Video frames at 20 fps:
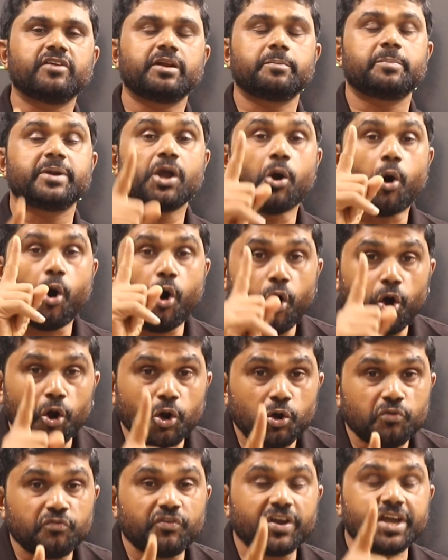will be
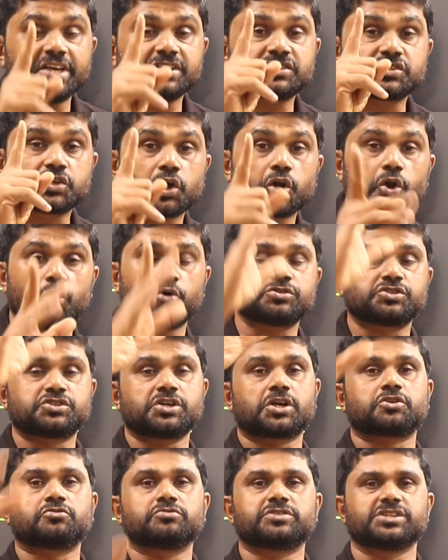always
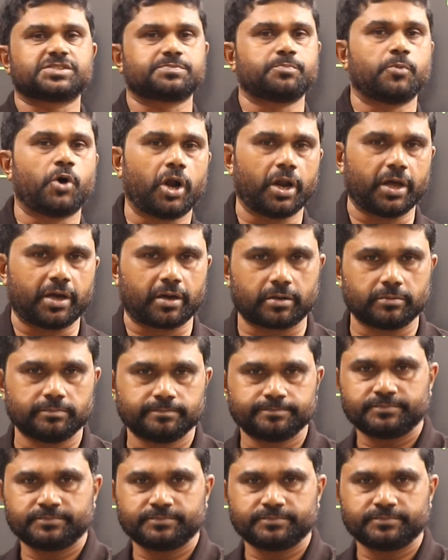closer to the smaller.